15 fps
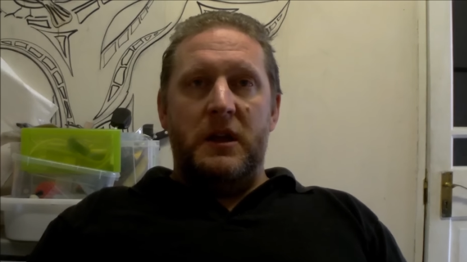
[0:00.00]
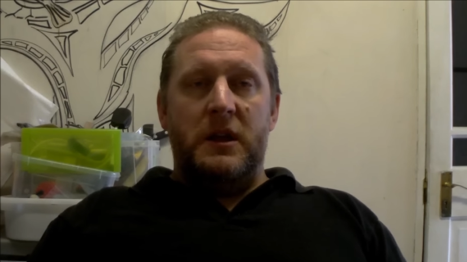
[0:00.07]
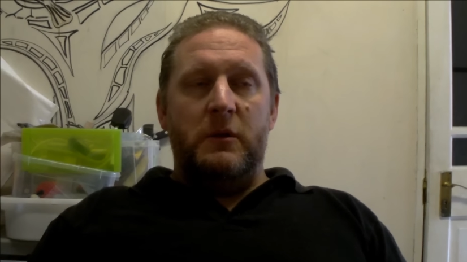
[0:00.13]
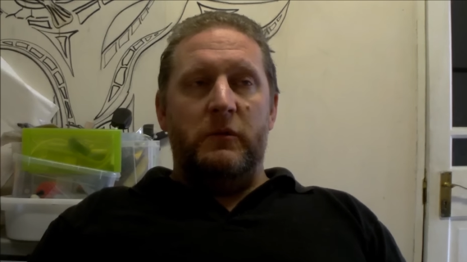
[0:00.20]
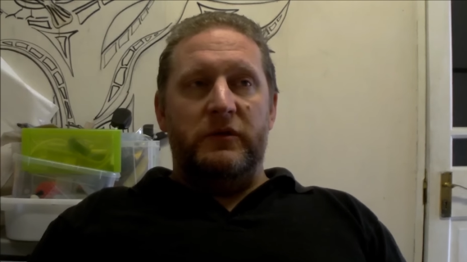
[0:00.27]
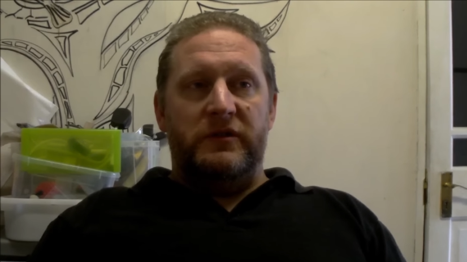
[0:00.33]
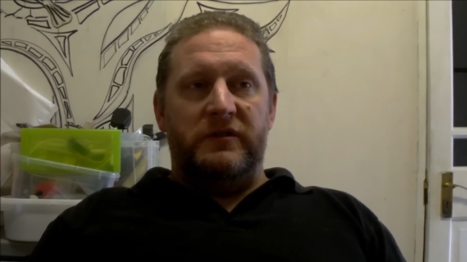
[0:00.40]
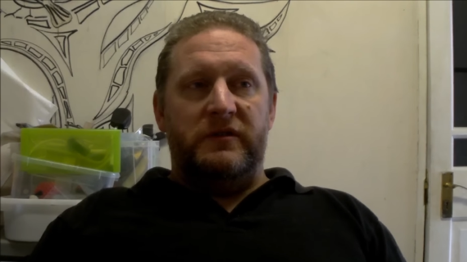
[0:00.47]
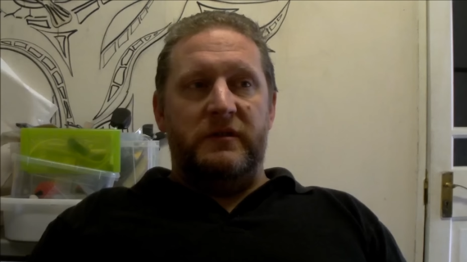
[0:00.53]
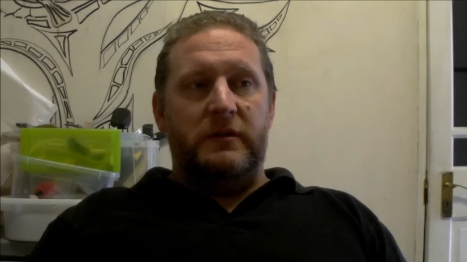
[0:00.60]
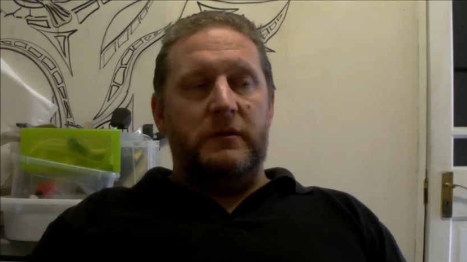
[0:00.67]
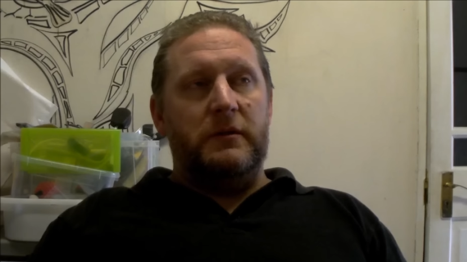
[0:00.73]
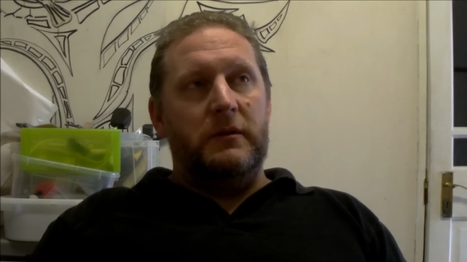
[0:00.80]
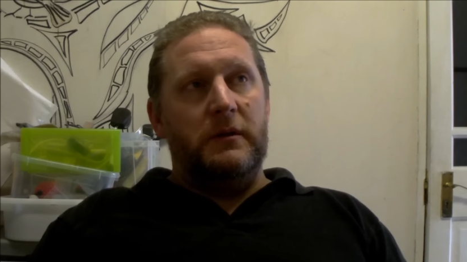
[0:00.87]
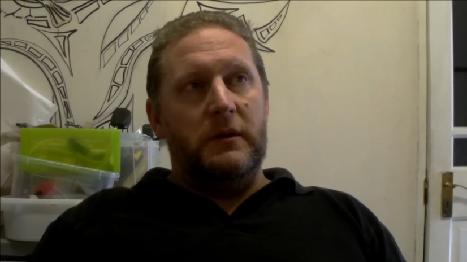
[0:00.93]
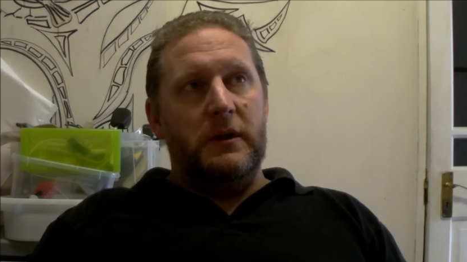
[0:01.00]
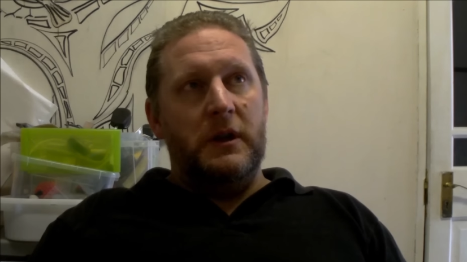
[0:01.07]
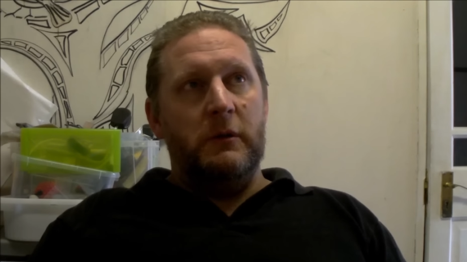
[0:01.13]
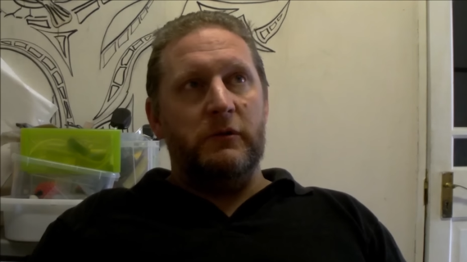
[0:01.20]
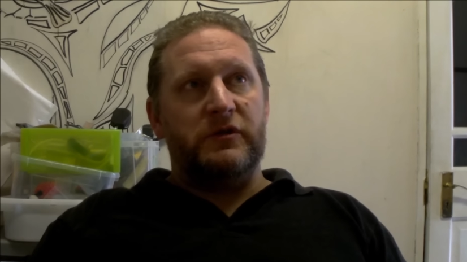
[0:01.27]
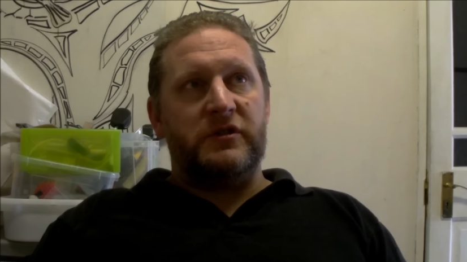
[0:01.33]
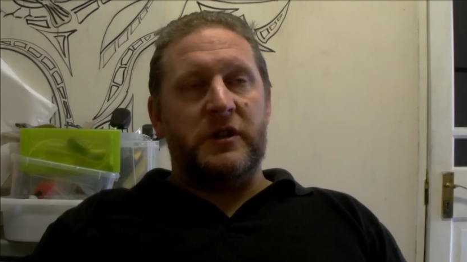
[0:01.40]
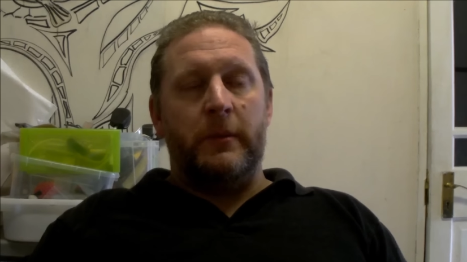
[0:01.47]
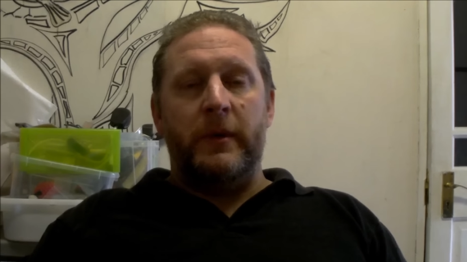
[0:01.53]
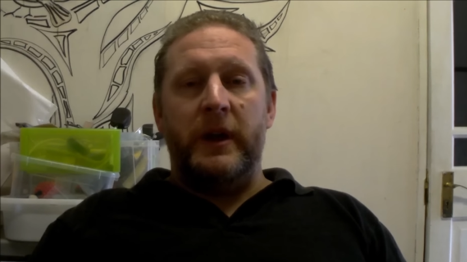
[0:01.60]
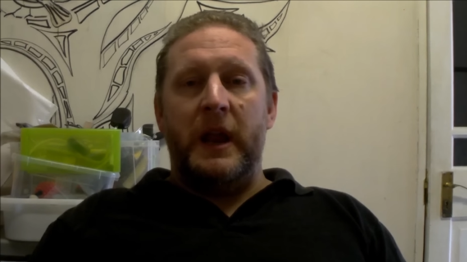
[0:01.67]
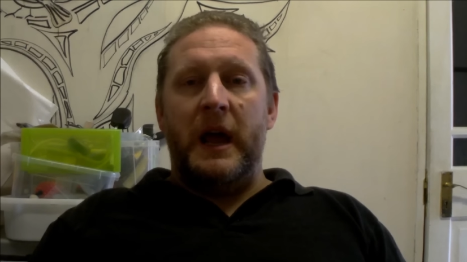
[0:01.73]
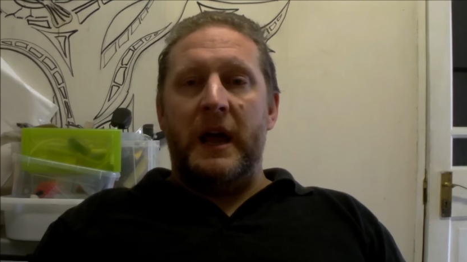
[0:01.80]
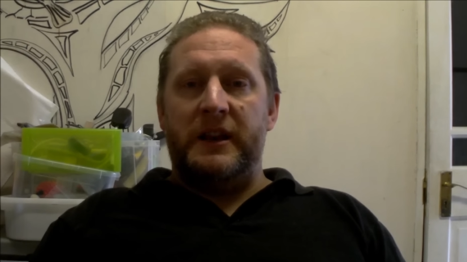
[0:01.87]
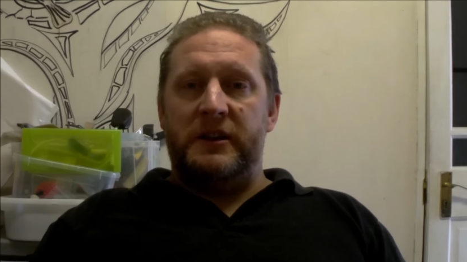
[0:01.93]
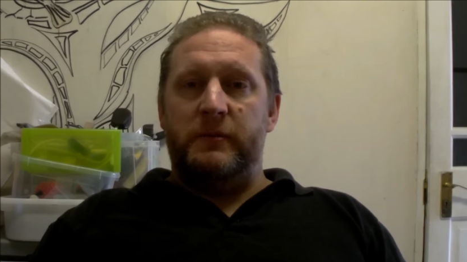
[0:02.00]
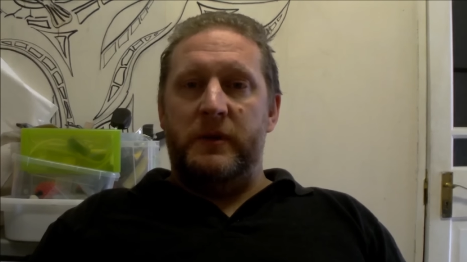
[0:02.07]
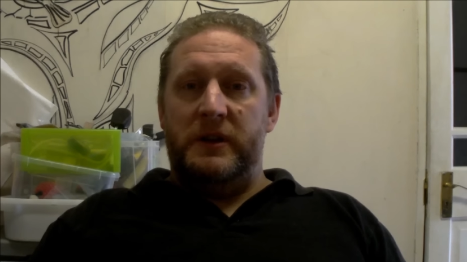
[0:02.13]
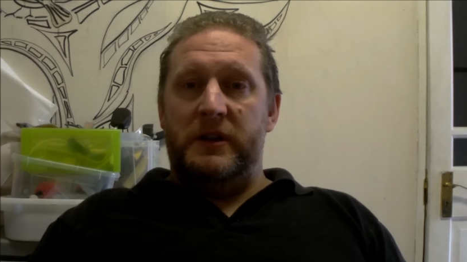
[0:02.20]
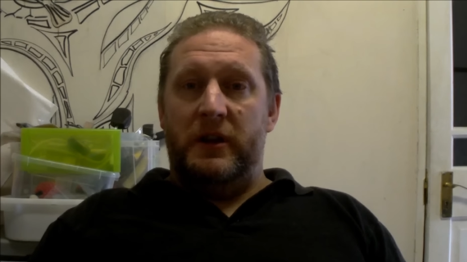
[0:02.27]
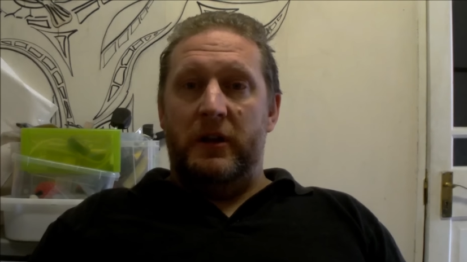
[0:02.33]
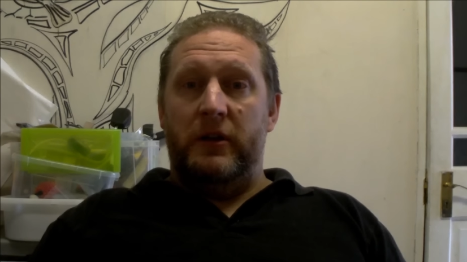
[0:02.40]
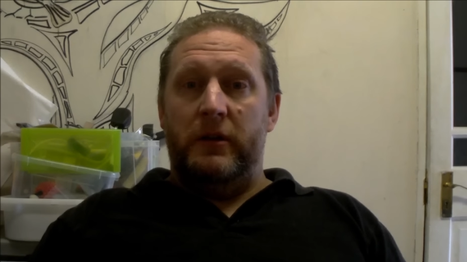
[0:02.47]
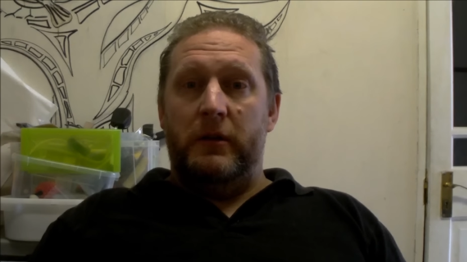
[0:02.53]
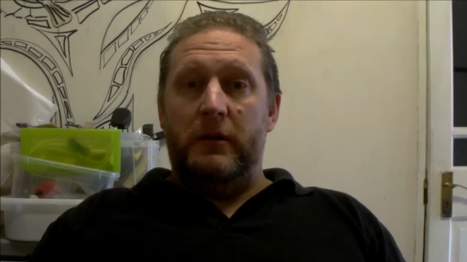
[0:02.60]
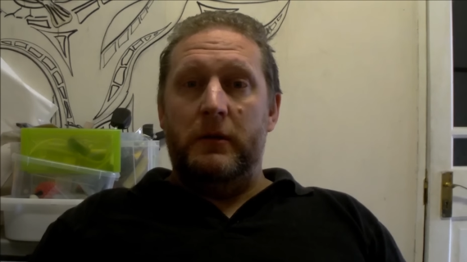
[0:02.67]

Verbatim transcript: it was it was something that had to be done.